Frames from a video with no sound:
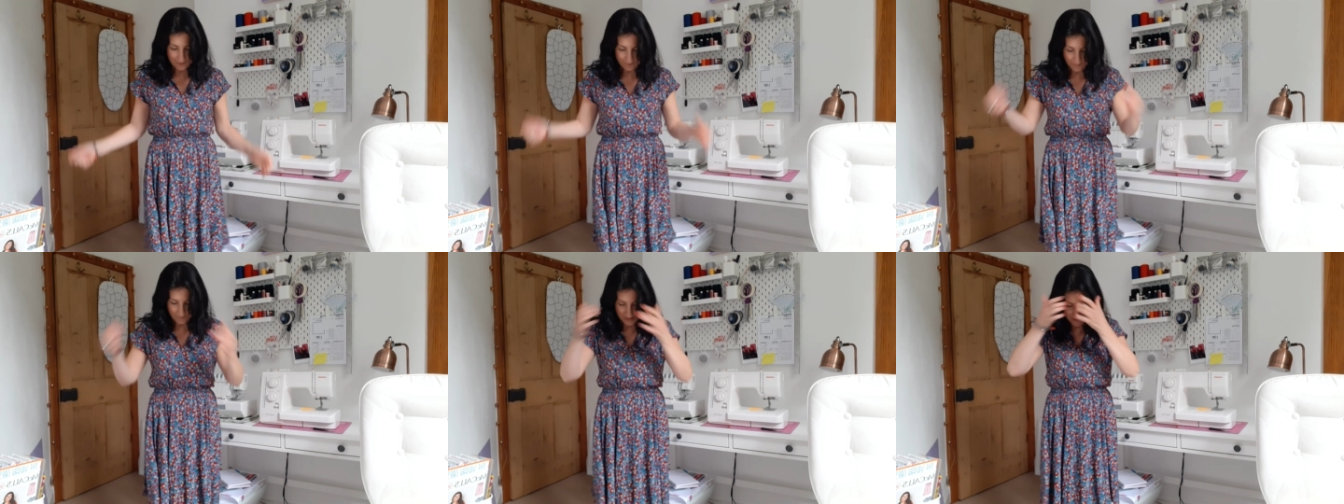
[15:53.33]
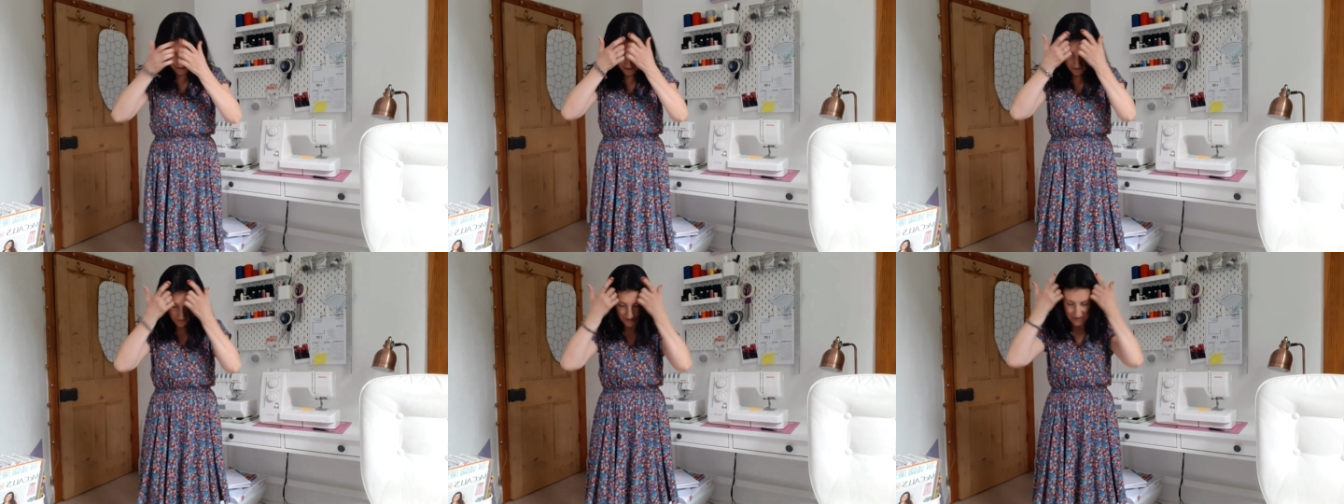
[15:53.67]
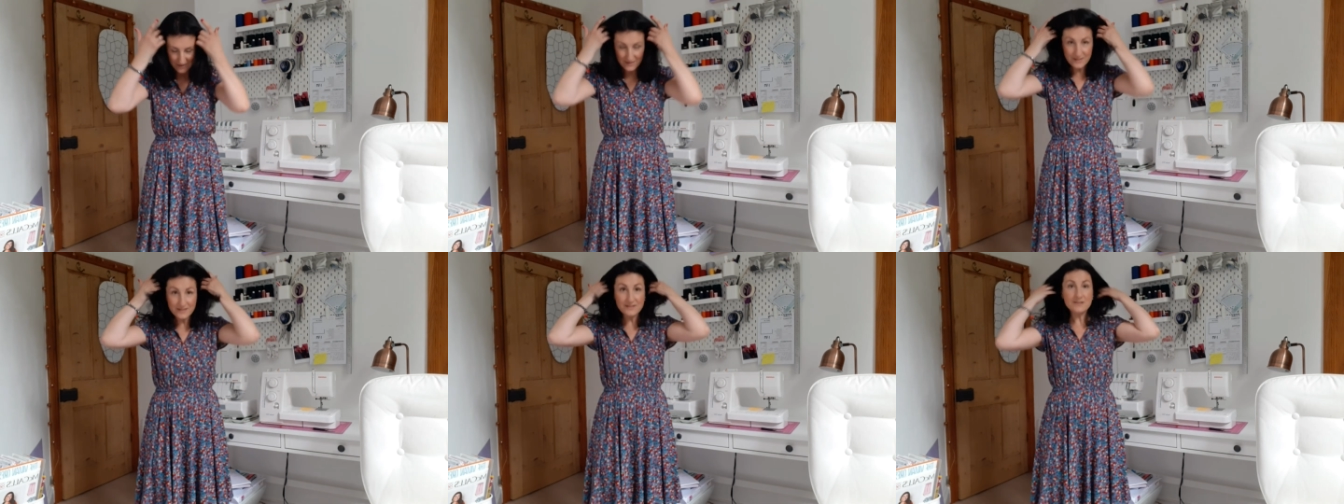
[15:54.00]
penny
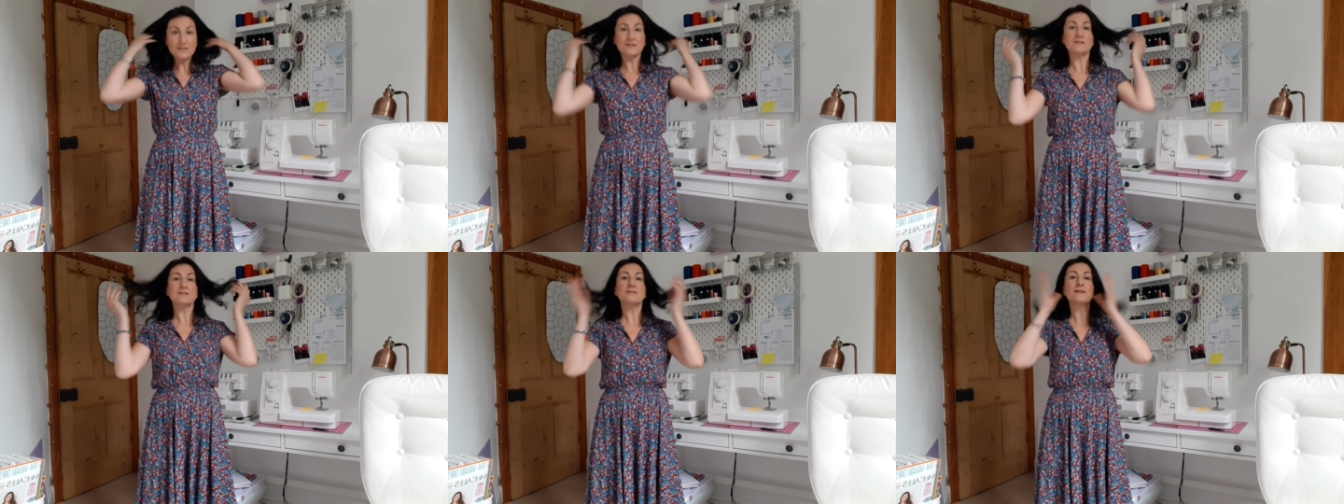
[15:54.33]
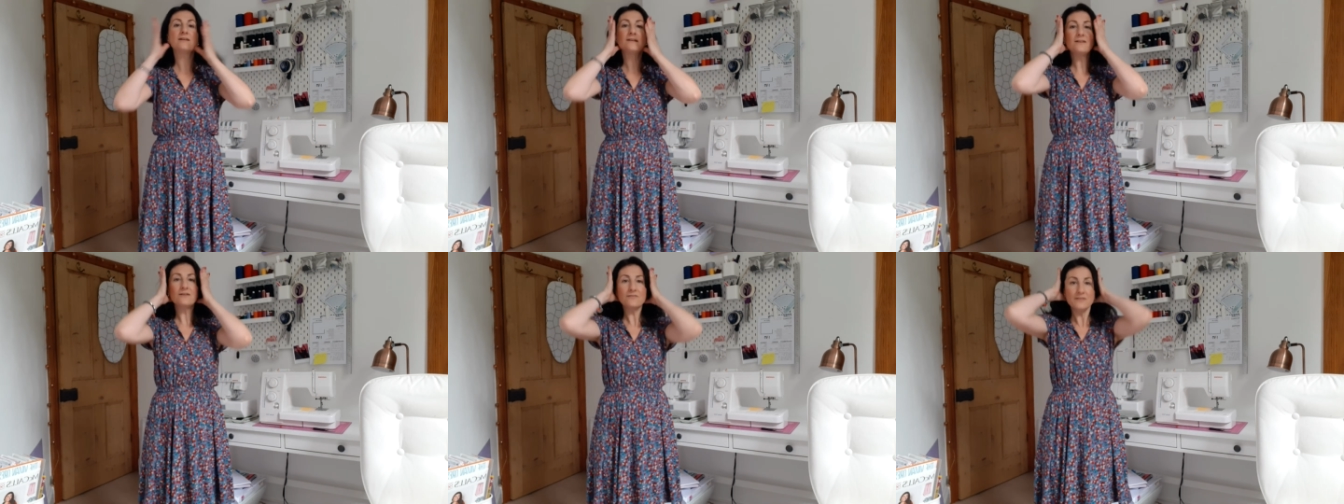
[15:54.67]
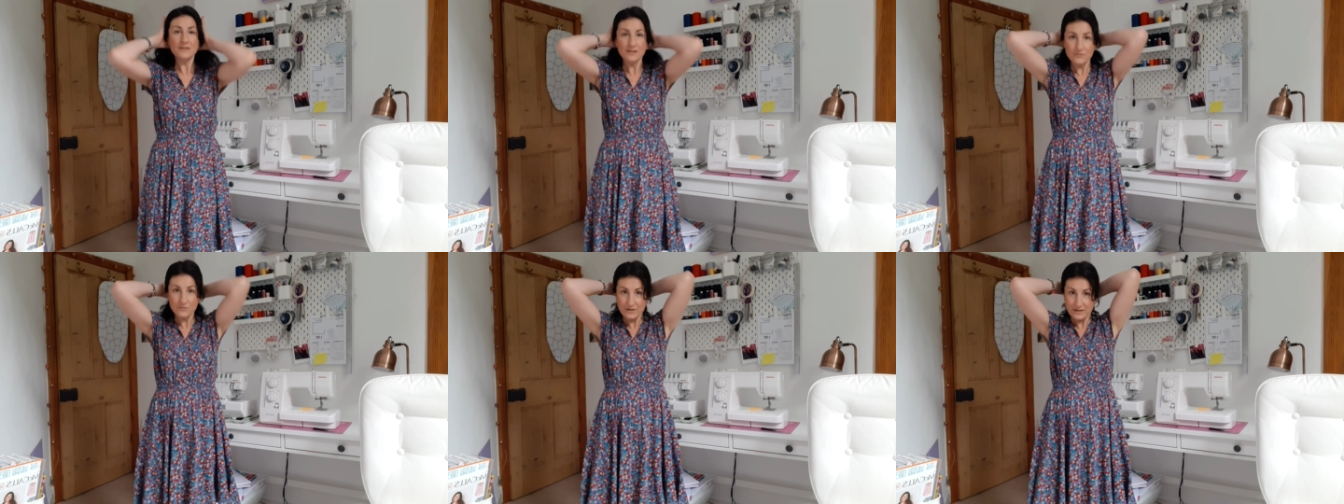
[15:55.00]
dress is just a
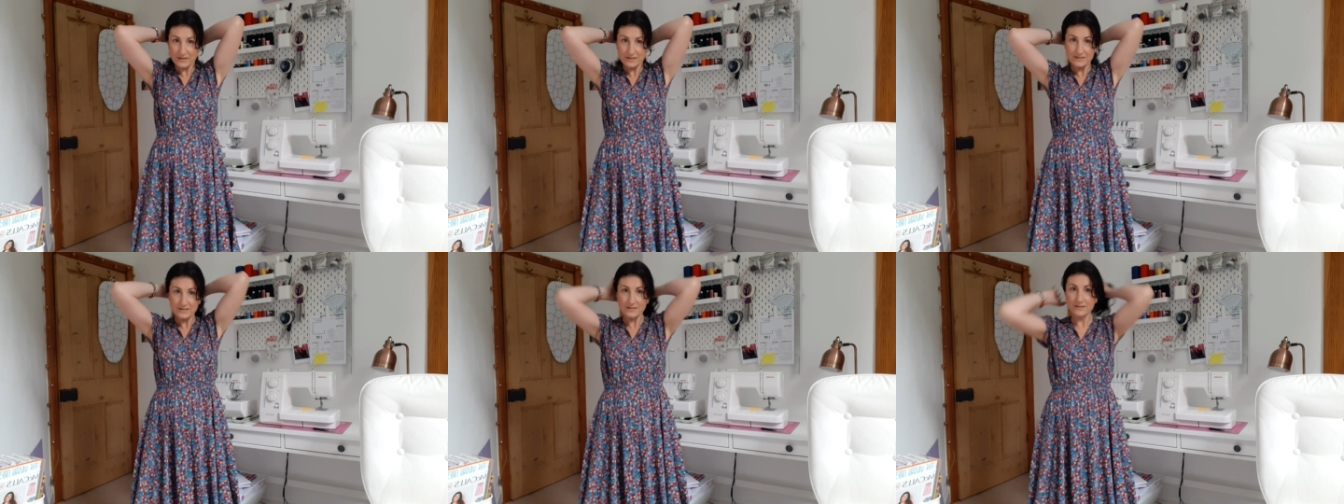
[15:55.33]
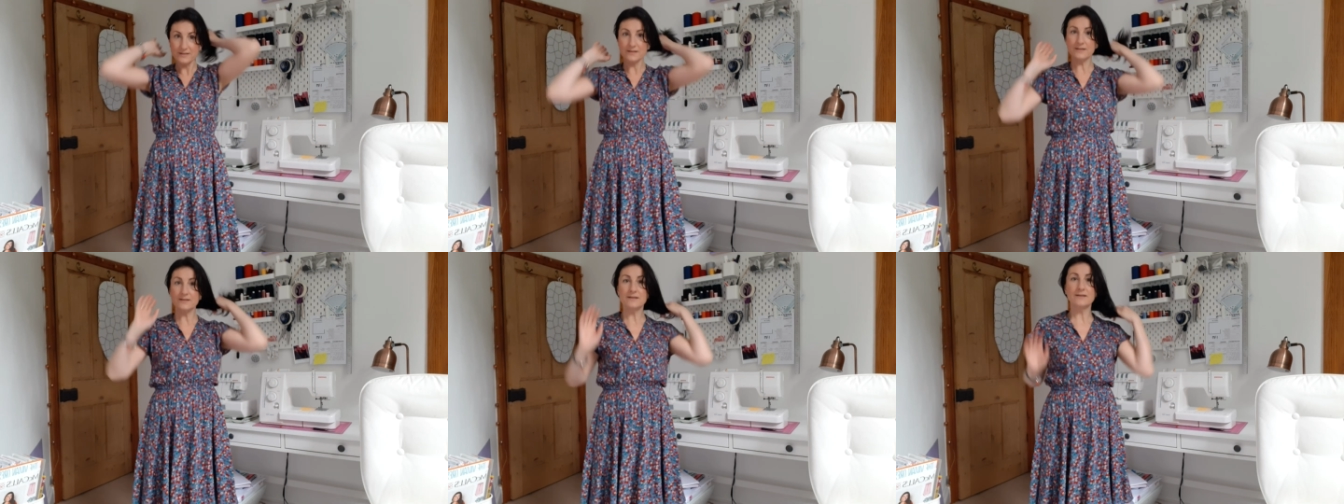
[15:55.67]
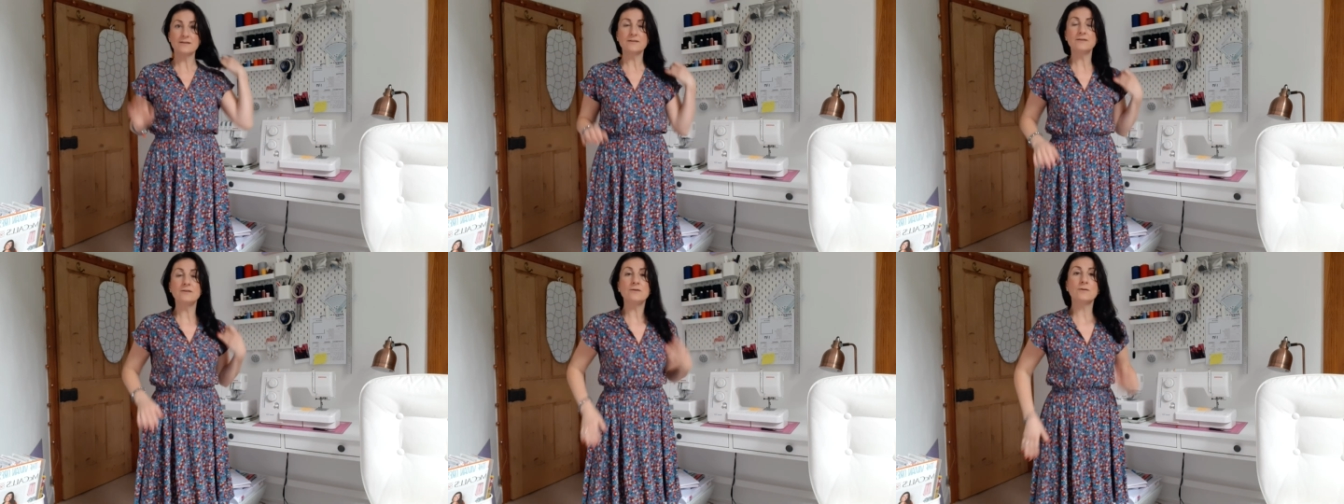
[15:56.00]
lovely dress
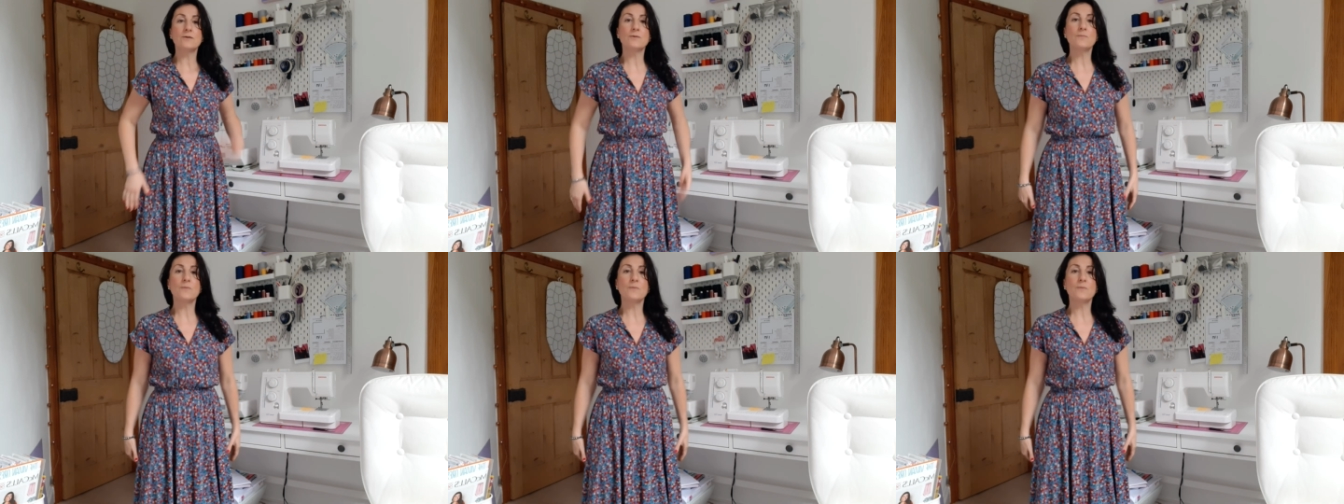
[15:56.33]
you can